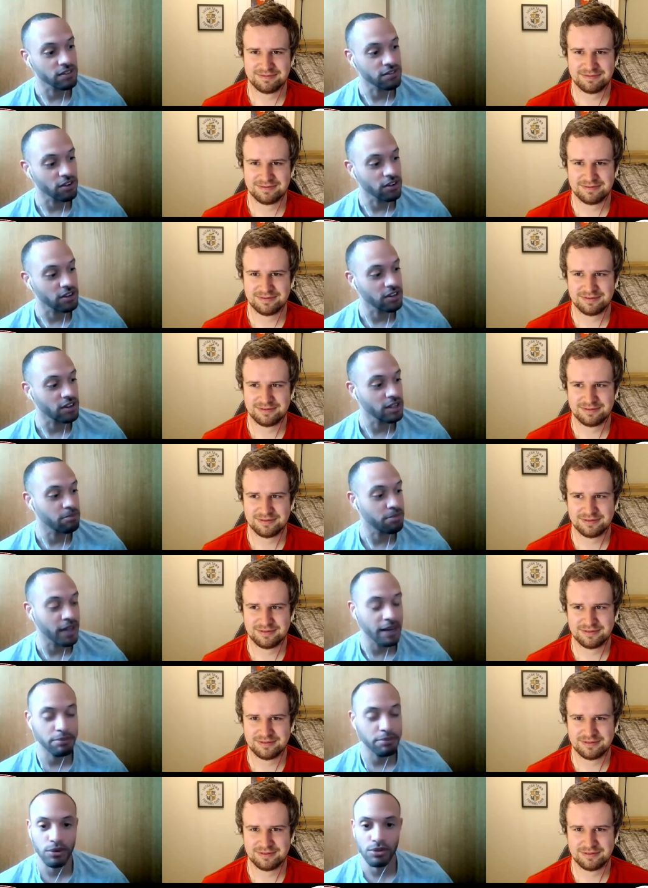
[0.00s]
Speaker 1: on Friday night.
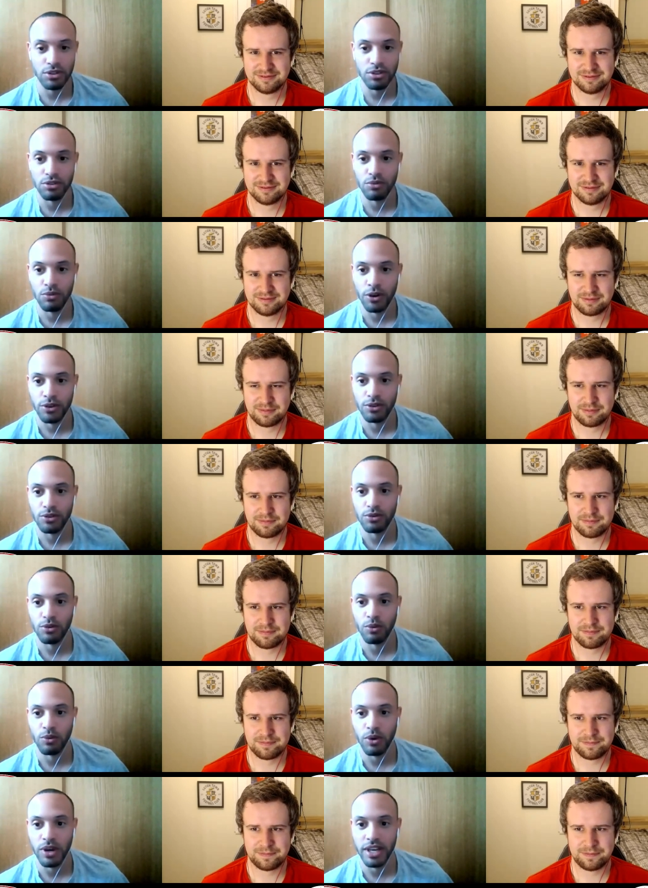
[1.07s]
Blackpool drew 1 0
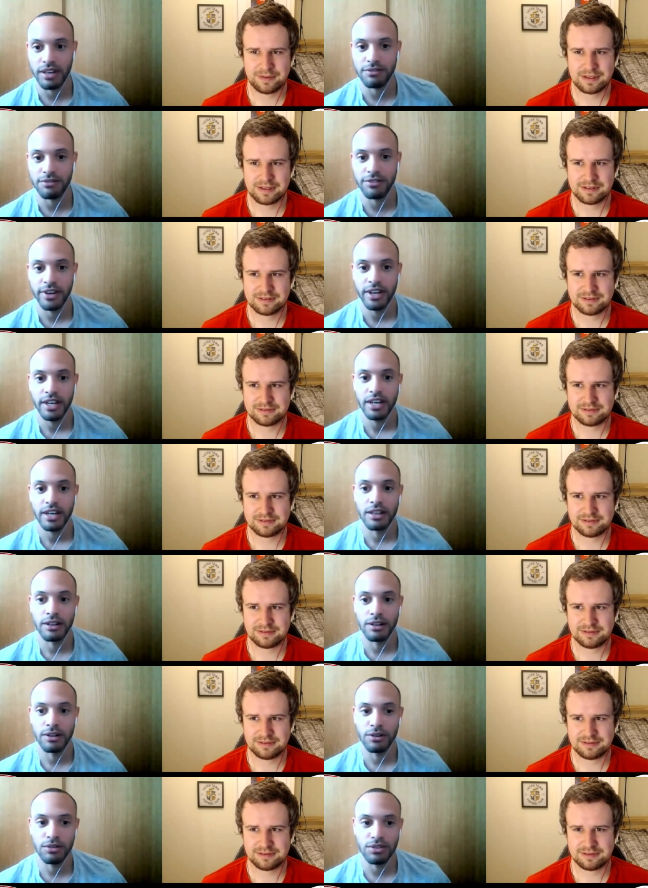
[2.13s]
with
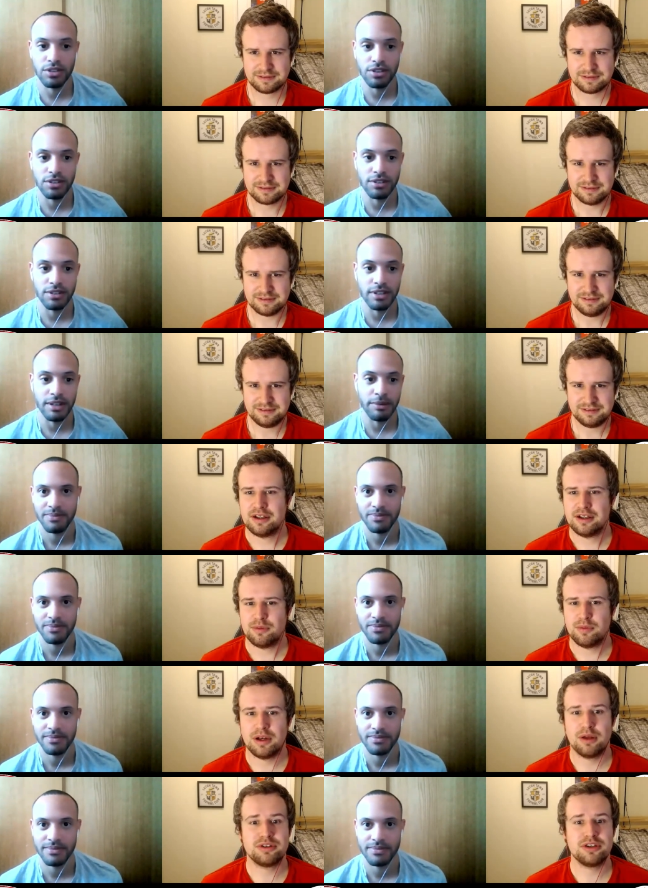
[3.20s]
Luton.
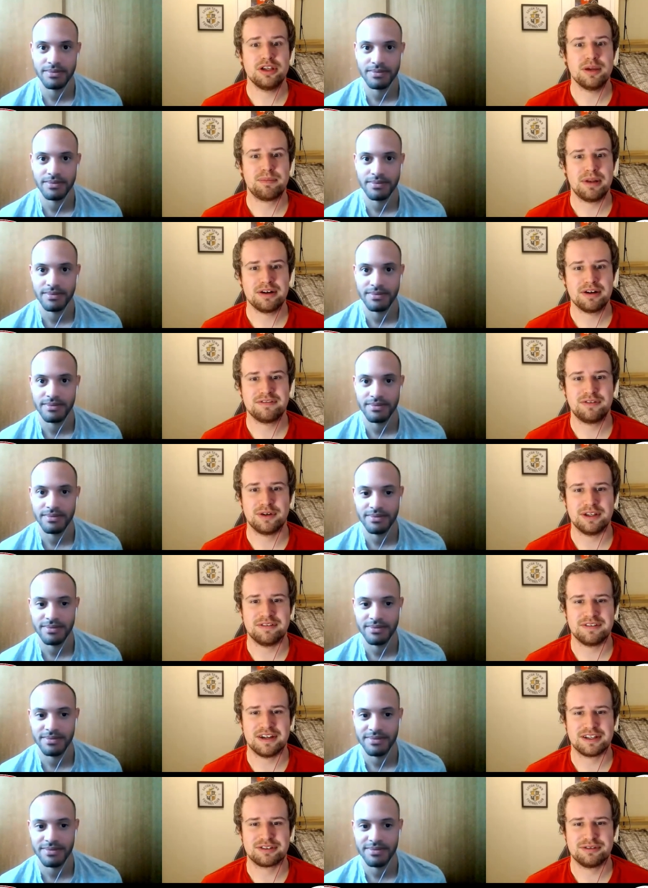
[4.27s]
Well,
Speaker 2: I'll do your plug for
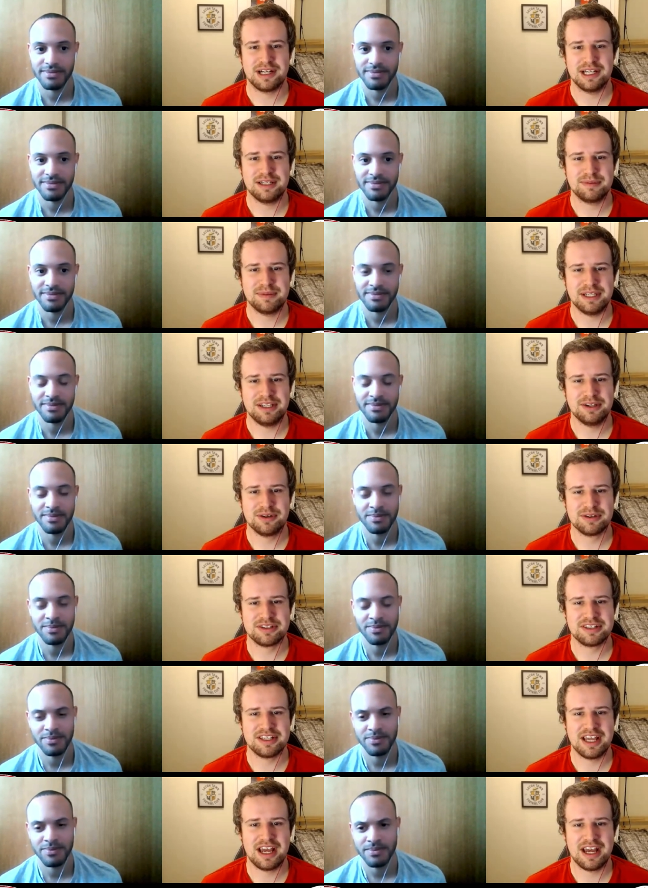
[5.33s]
you first, Craig,
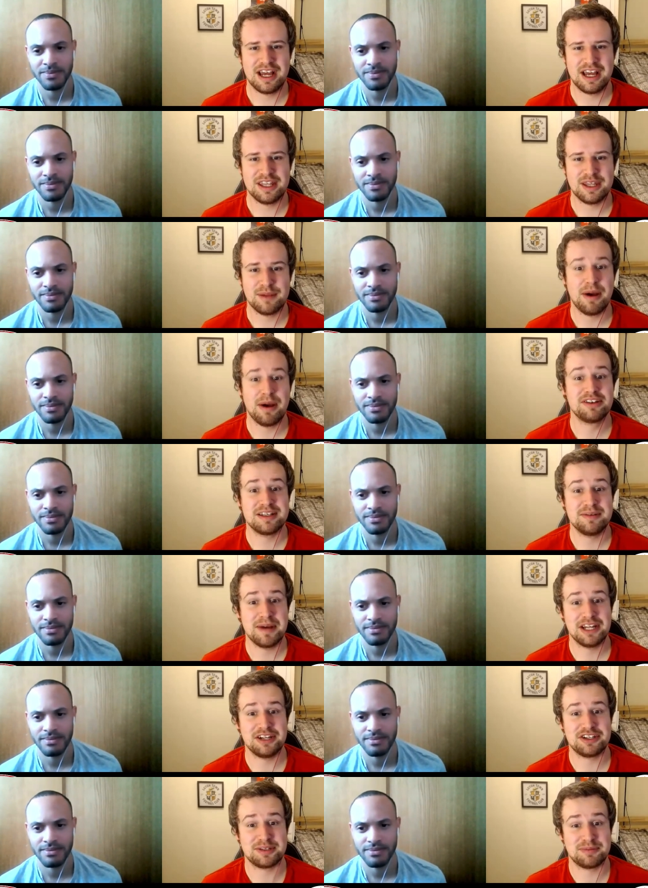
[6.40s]
because uh, the
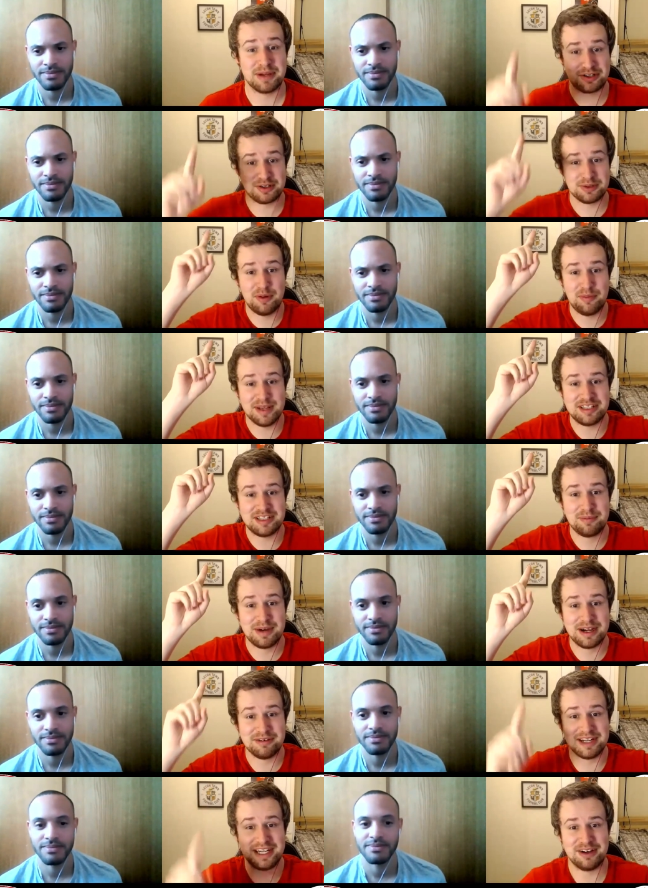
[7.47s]
Barnsley manager special will be
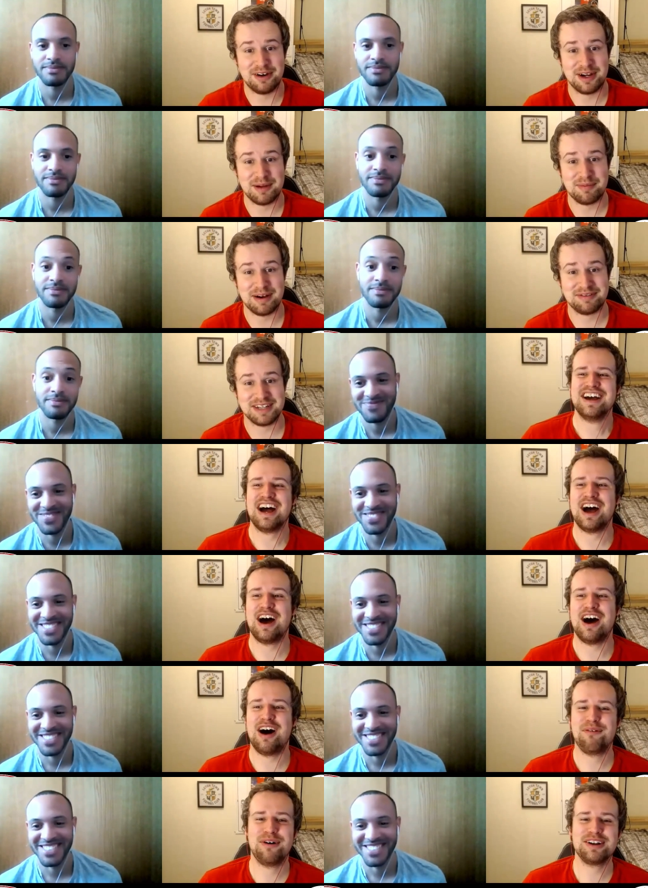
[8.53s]
somewhere in the eye above.
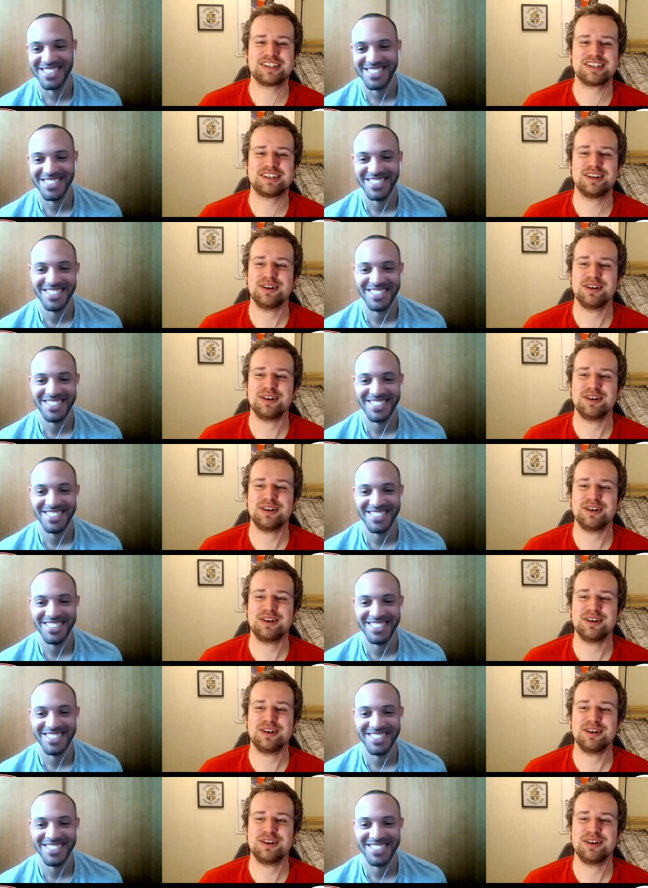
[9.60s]
Uh, I watched